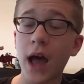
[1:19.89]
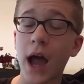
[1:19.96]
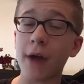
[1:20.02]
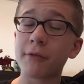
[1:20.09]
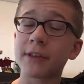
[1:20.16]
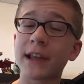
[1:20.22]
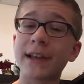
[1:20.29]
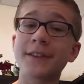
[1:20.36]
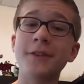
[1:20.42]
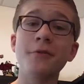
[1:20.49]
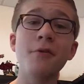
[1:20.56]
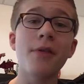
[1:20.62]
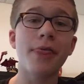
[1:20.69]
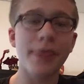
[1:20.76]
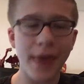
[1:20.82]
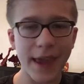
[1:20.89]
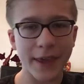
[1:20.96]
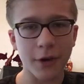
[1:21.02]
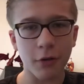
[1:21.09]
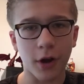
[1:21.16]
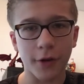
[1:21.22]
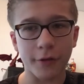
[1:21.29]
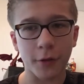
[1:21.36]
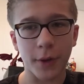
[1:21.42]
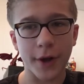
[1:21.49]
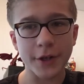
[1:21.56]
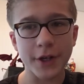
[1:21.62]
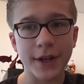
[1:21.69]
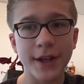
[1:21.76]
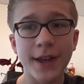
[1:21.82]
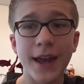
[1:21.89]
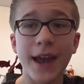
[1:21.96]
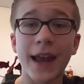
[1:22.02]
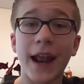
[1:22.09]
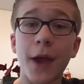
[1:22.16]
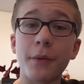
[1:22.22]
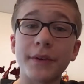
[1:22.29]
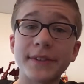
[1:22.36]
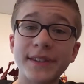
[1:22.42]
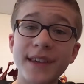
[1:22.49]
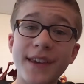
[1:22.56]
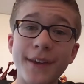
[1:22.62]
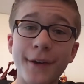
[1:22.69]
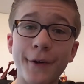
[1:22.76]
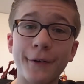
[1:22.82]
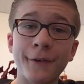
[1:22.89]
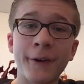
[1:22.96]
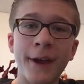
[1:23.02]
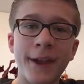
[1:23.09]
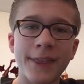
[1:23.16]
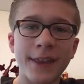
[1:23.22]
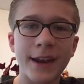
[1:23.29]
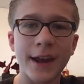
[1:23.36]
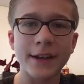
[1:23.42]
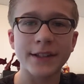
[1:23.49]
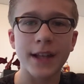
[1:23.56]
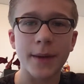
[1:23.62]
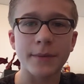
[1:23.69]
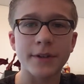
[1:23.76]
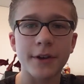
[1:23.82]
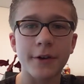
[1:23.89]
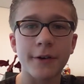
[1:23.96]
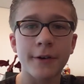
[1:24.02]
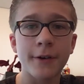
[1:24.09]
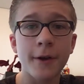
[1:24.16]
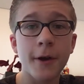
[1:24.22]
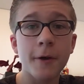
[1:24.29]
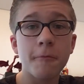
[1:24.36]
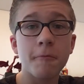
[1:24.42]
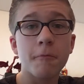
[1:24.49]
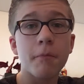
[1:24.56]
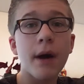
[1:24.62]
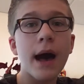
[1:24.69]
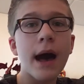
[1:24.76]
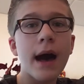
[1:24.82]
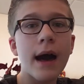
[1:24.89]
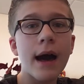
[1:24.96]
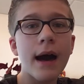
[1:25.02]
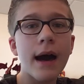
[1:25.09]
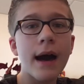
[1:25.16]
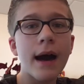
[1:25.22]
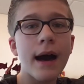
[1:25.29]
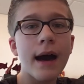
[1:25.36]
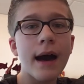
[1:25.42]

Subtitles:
I would like to thank you all for watching, and I will see you in the next episode. Bye!